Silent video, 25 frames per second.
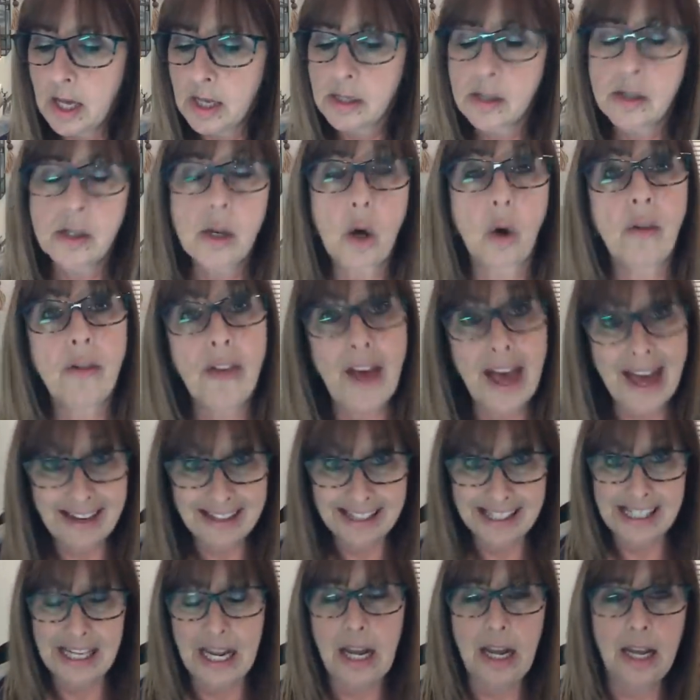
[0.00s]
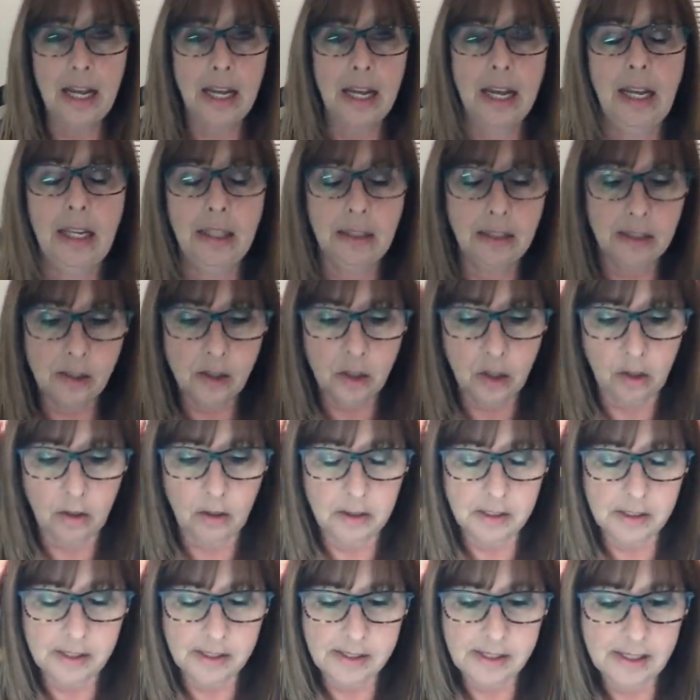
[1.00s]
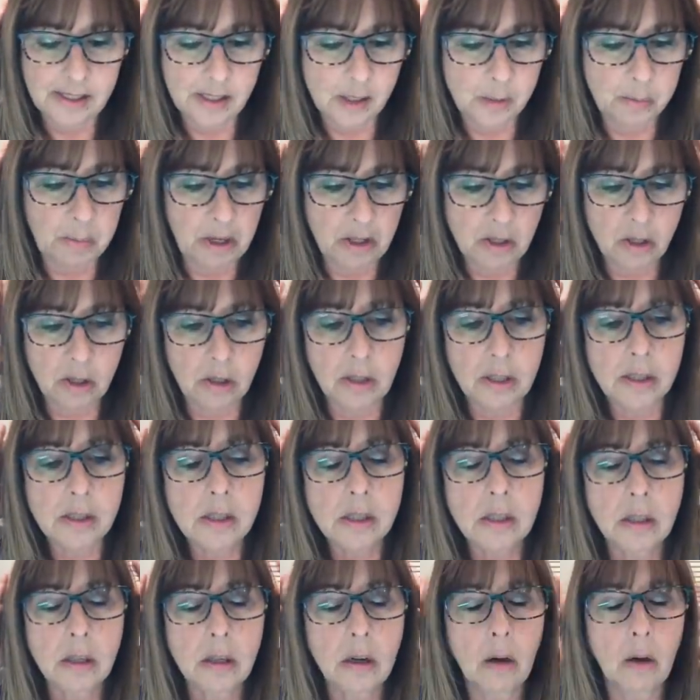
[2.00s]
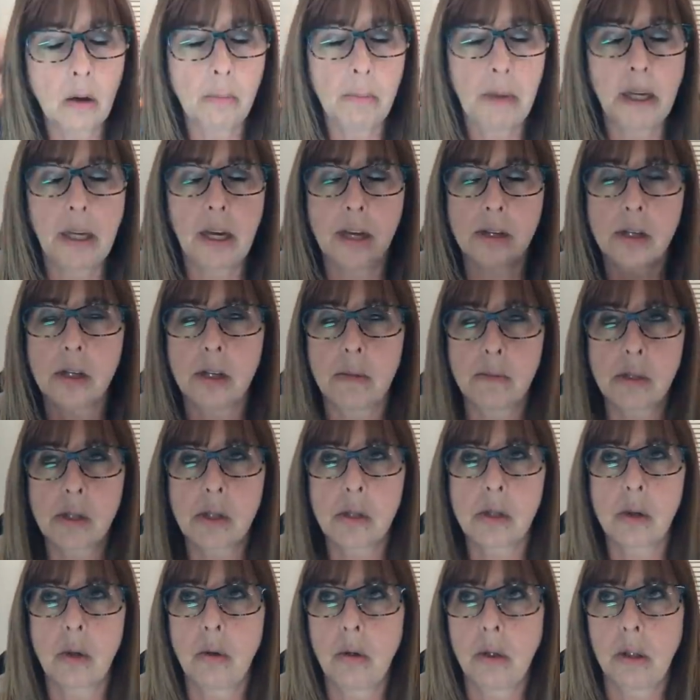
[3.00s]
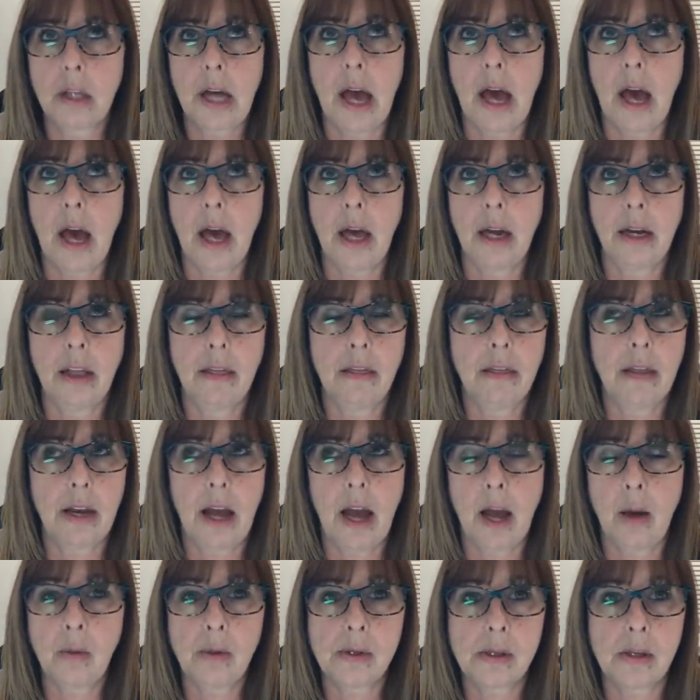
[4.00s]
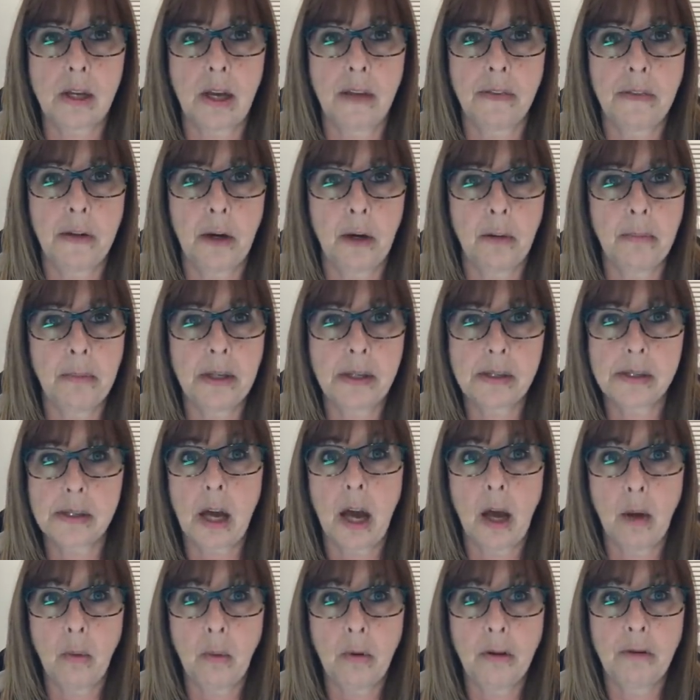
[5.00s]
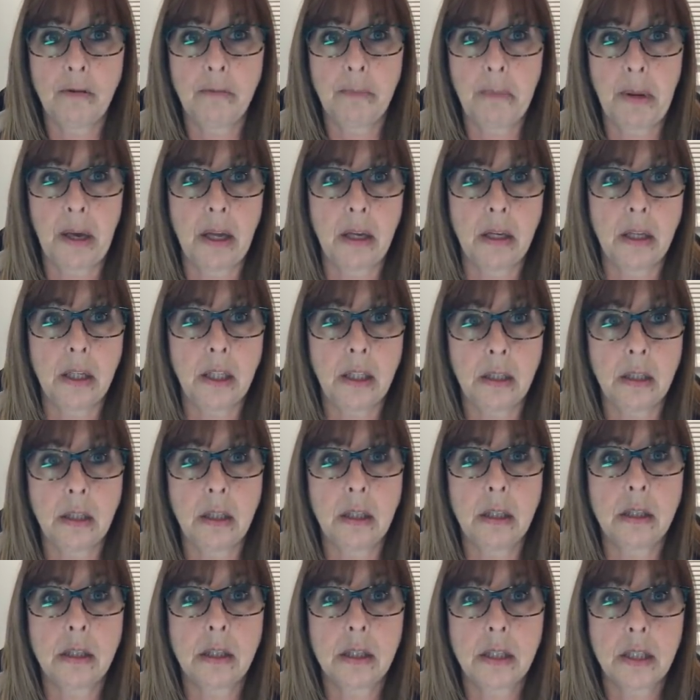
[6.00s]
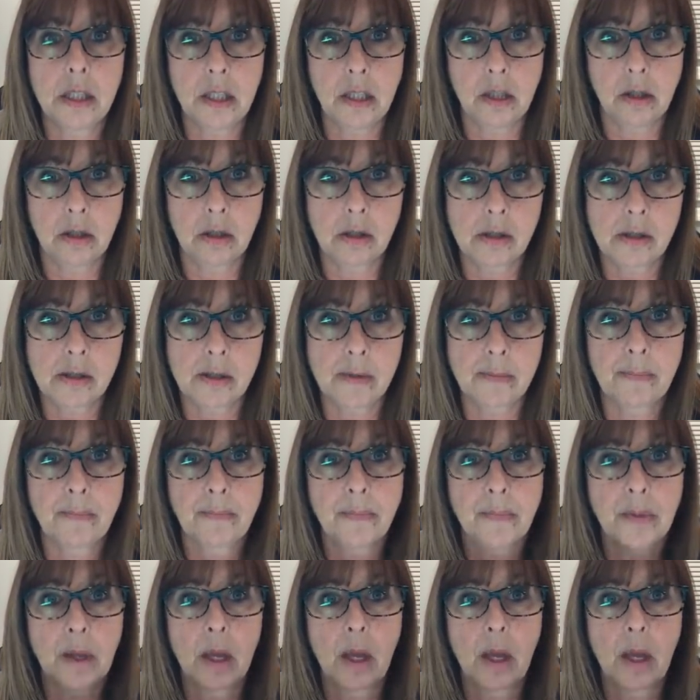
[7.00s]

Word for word: So that day, Haley took her in to see a specialist. And oh my gosh, I'm so glad that I was not there because I would have been in tears.